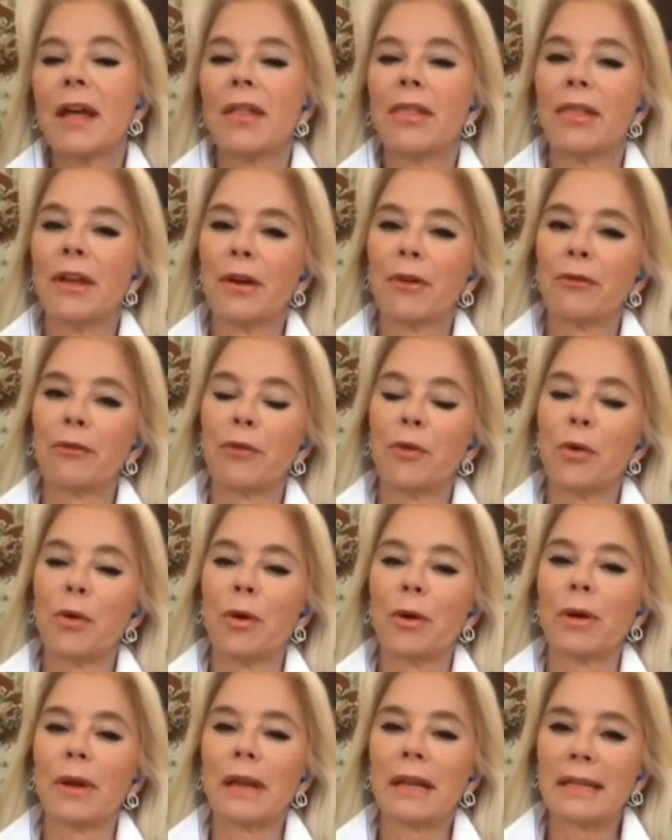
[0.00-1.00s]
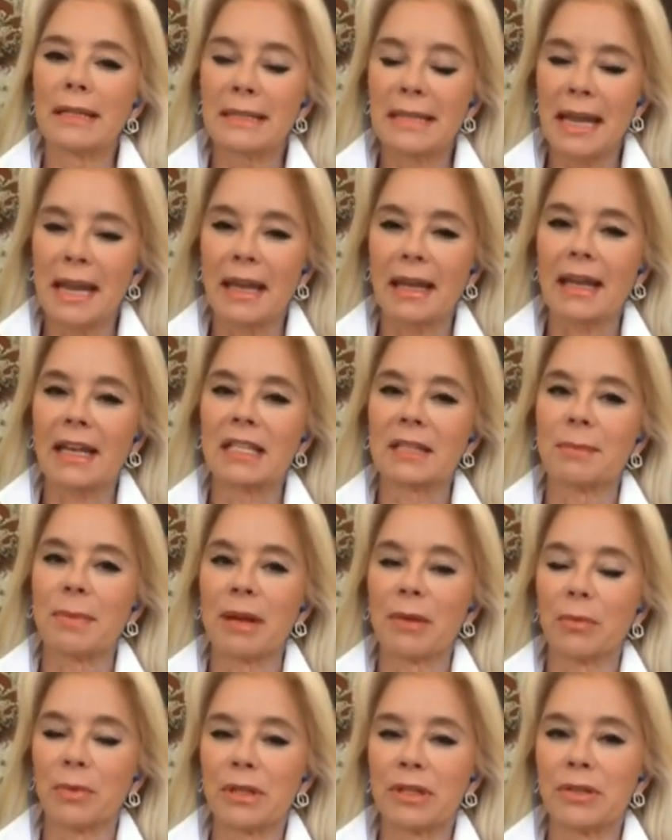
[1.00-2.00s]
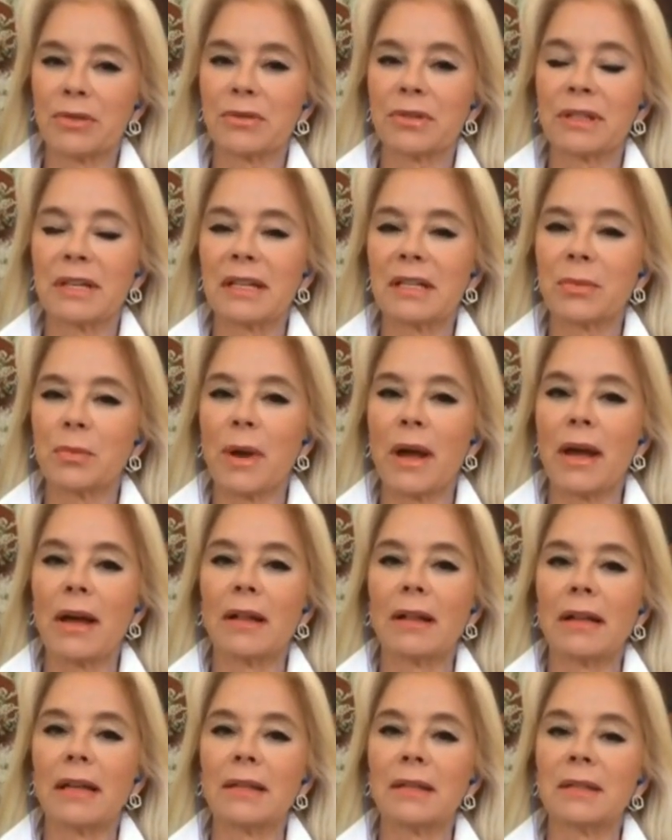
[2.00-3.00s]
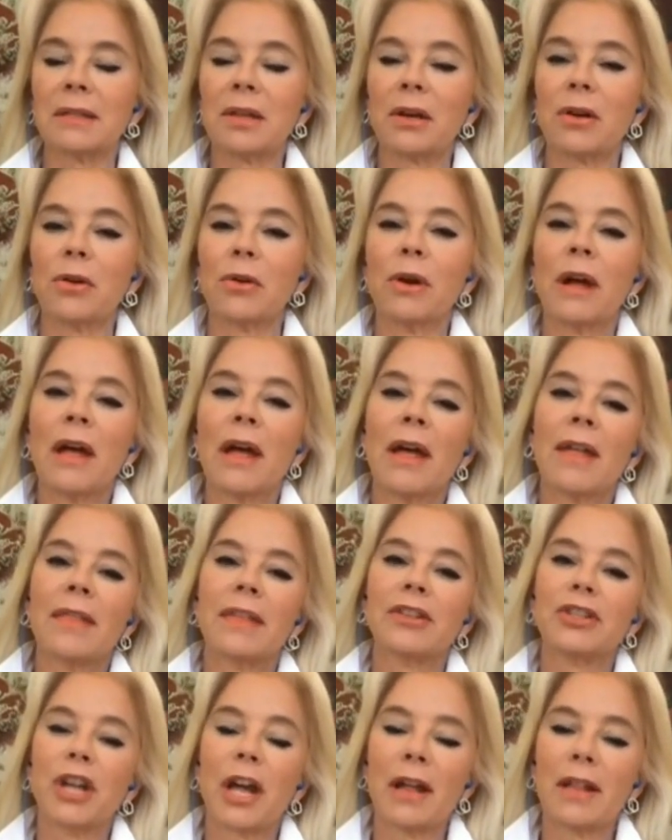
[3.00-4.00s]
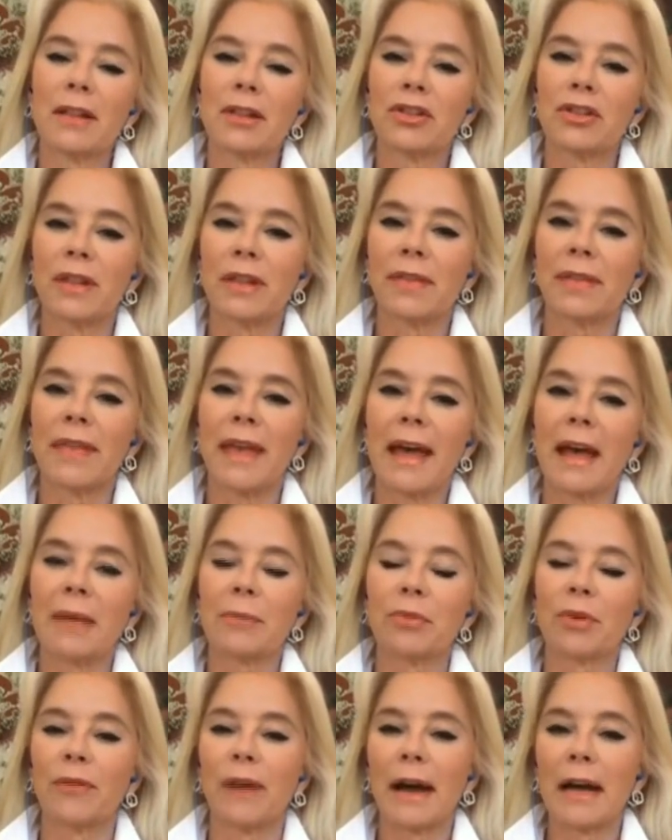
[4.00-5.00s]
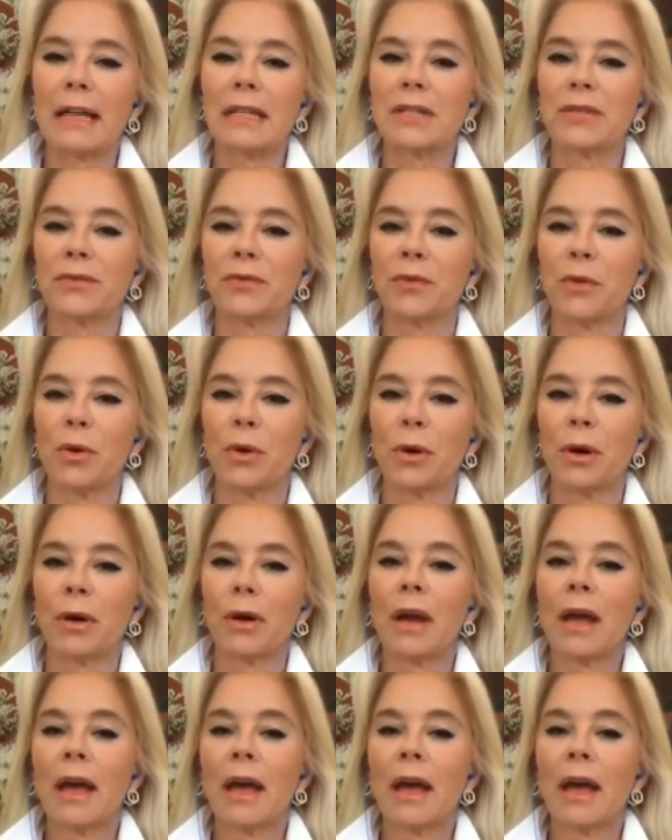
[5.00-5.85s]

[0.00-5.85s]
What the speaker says: Therefore, intake has been reduced as well. And so the challenge that provides for